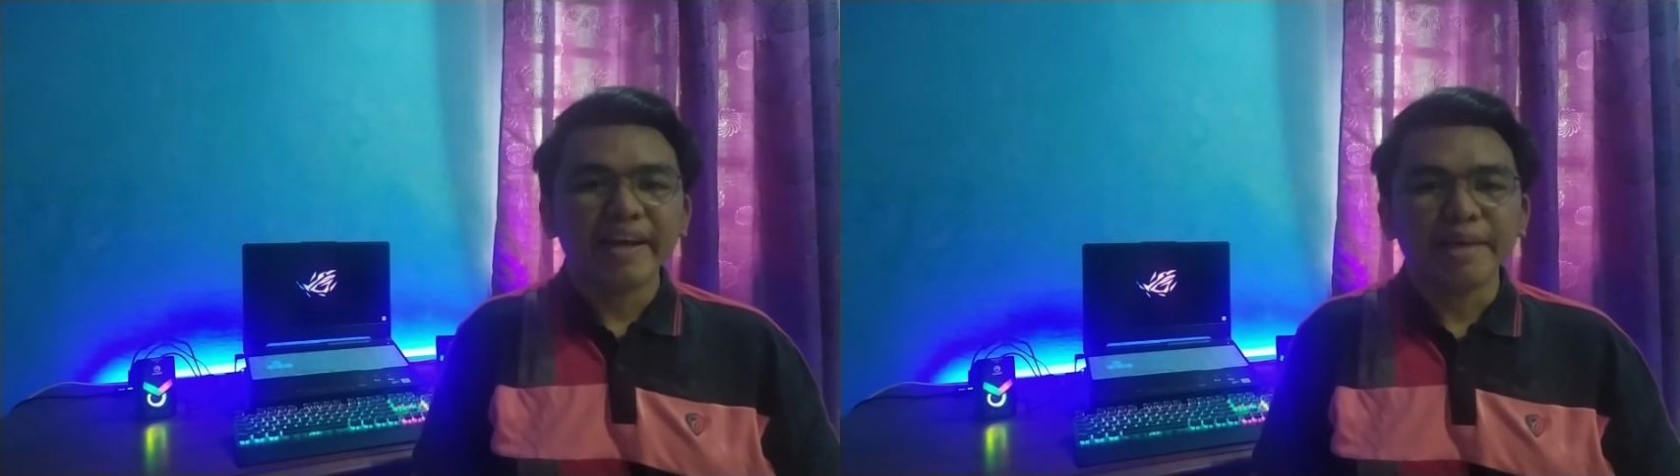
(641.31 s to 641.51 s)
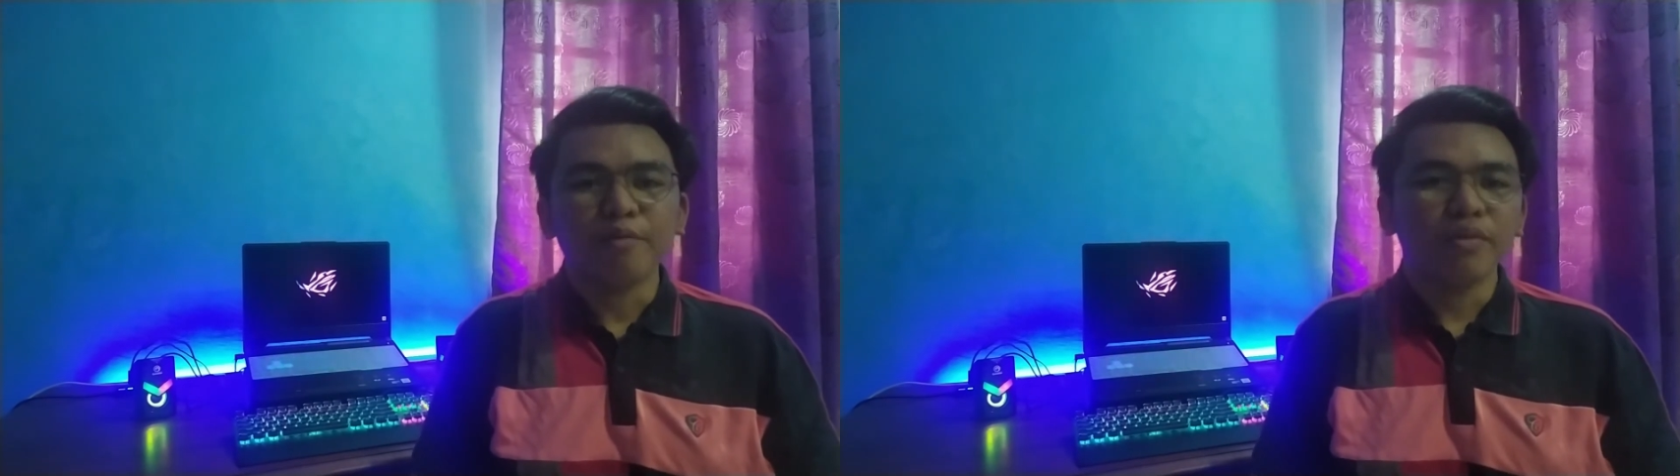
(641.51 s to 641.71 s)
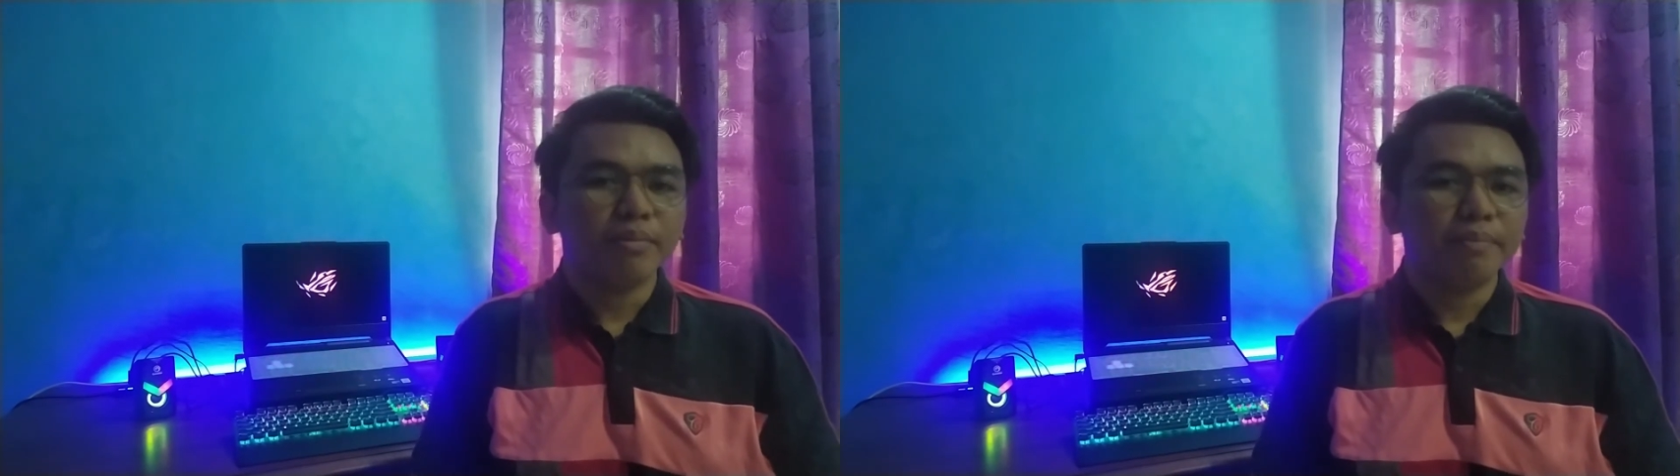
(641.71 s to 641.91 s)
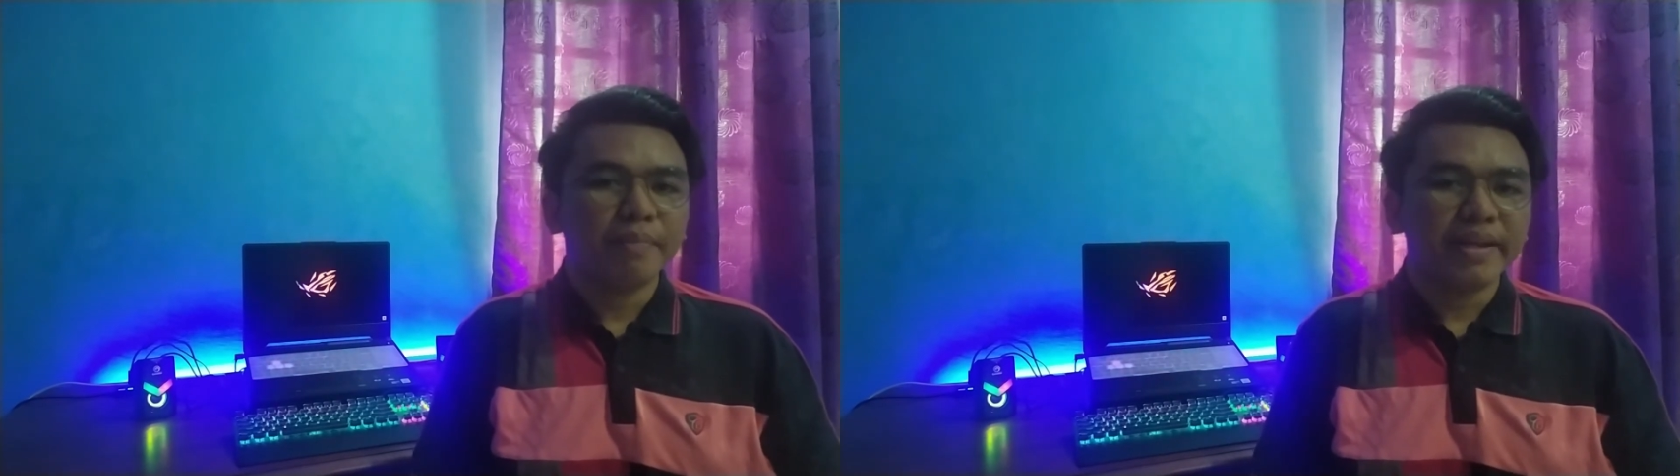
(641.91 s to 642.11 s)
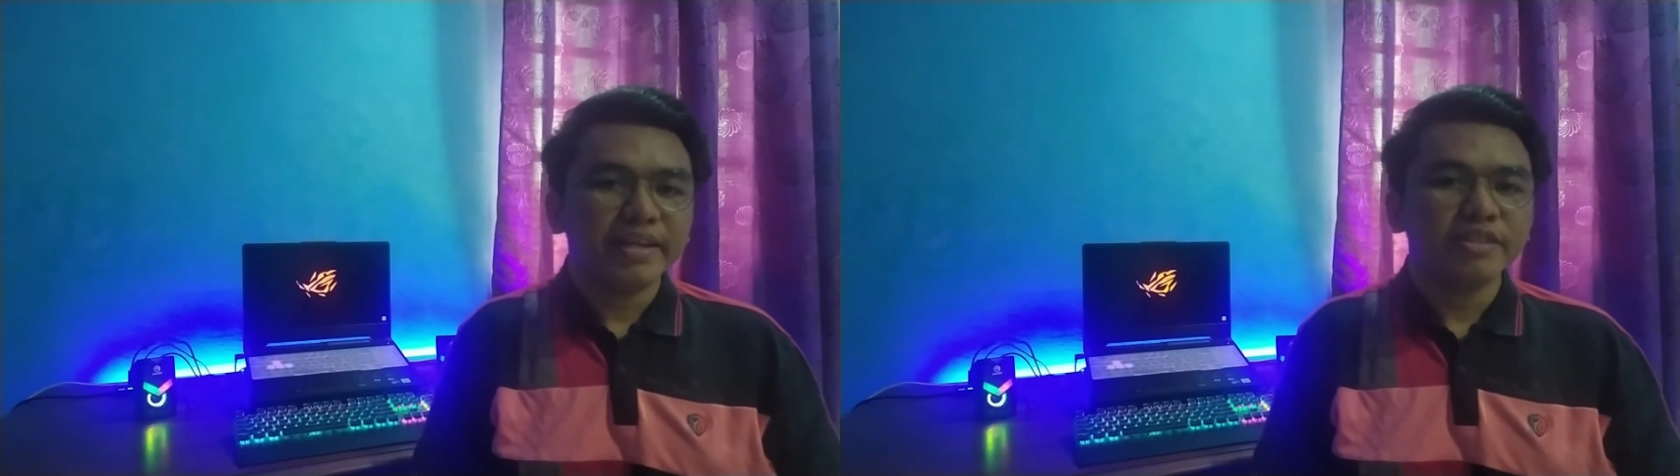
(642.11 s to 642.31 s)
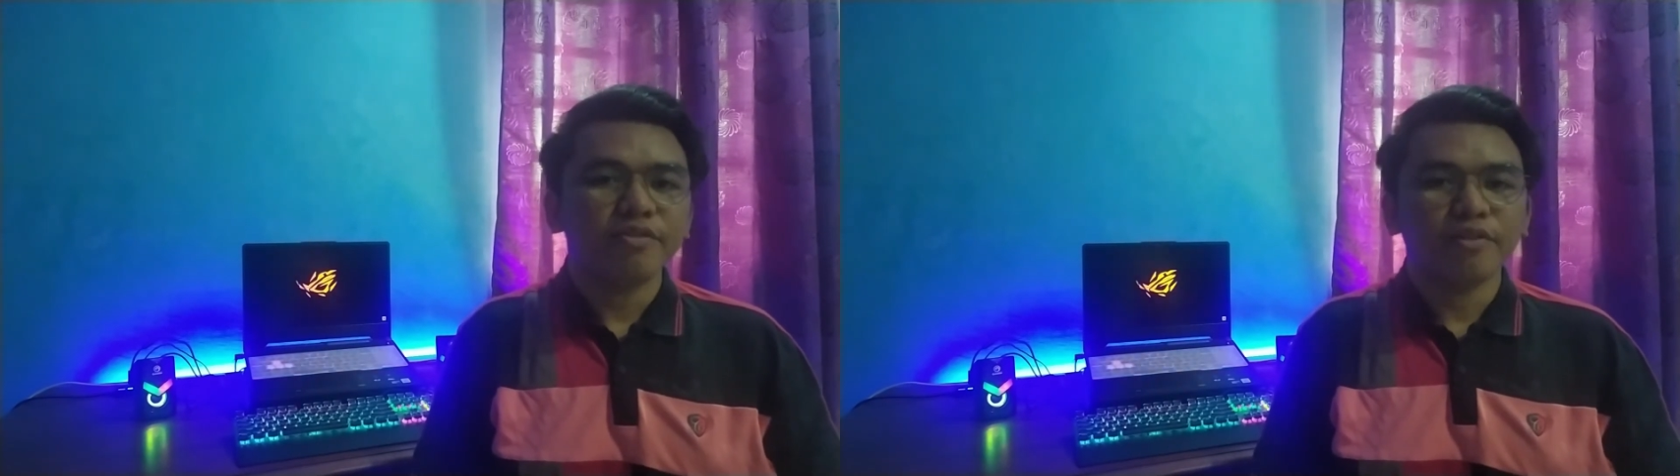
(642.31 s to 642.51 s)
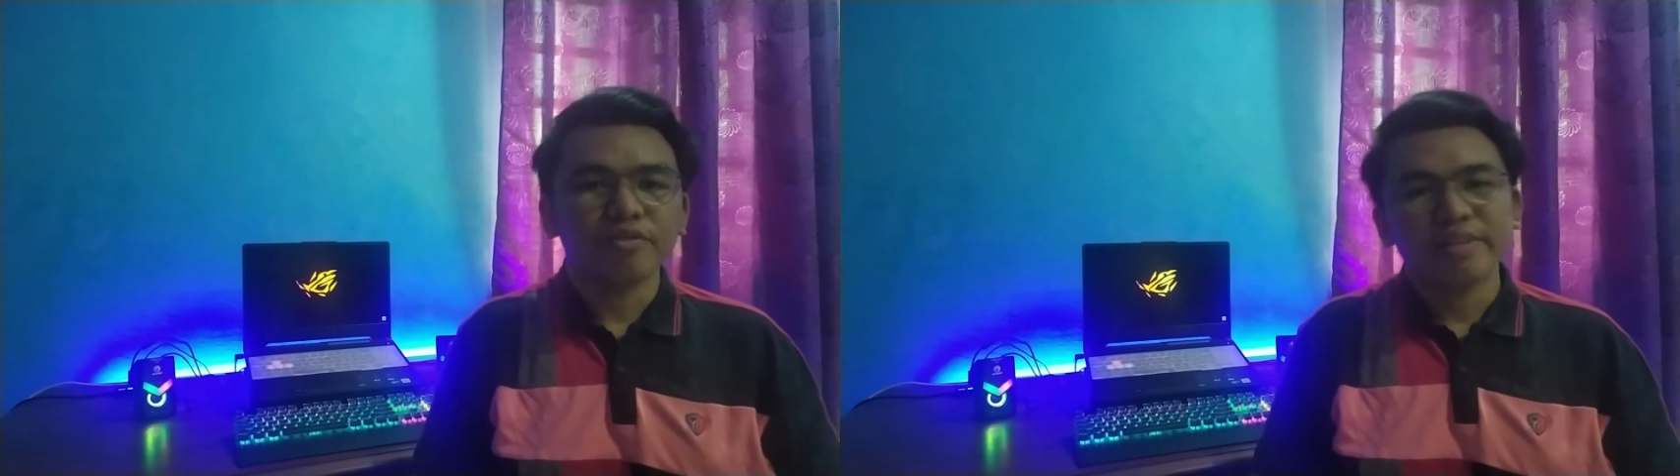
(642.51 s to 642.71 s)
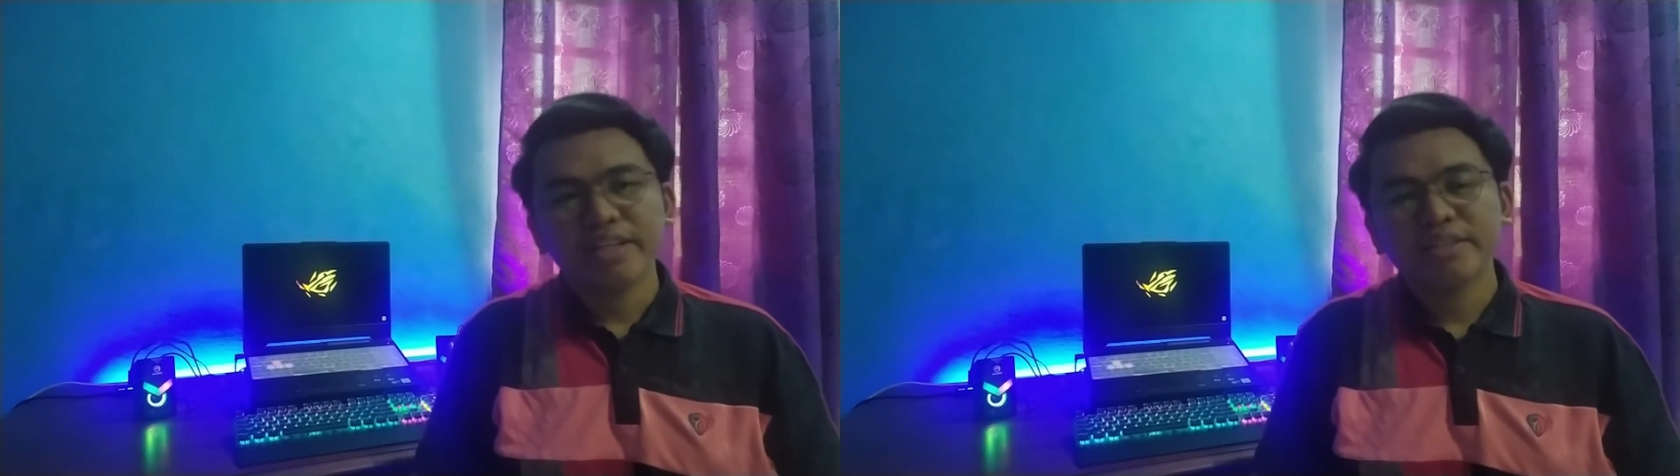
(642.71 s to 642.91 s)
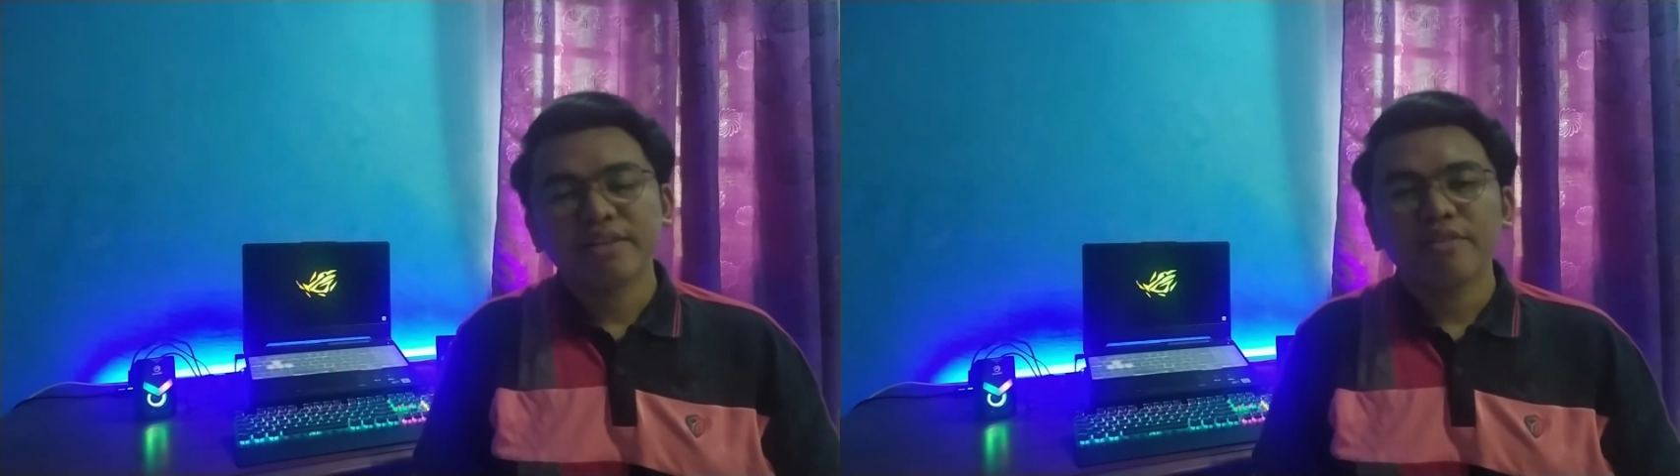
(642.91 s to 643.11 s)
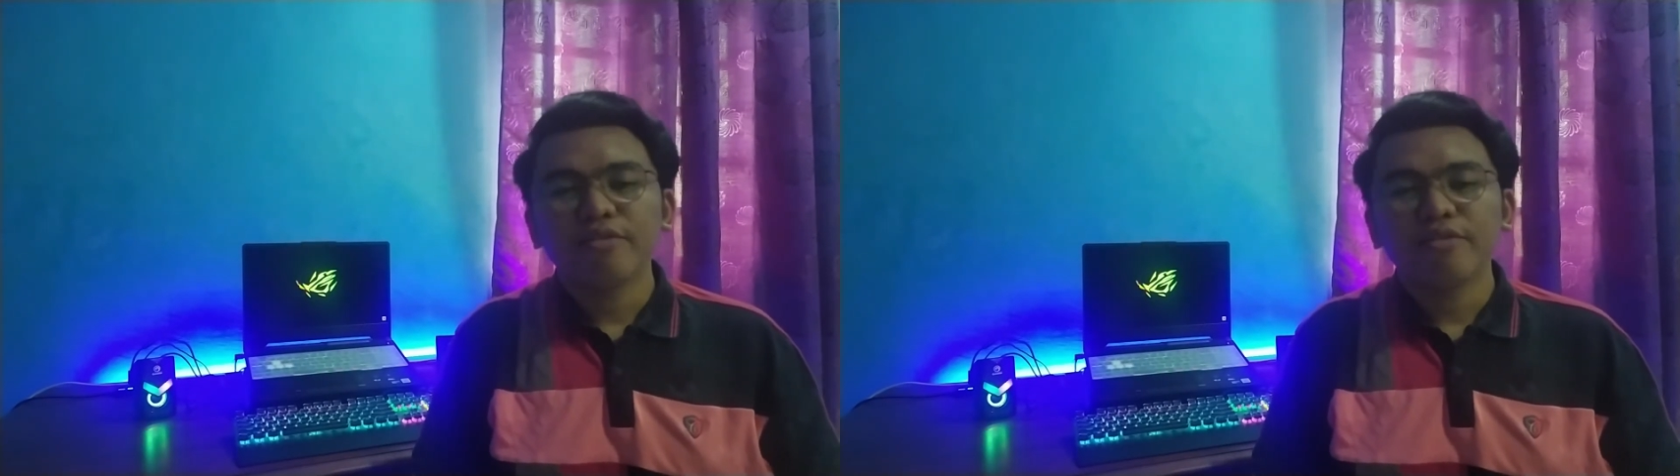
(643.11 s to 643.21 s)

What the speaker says: crime will be punished from range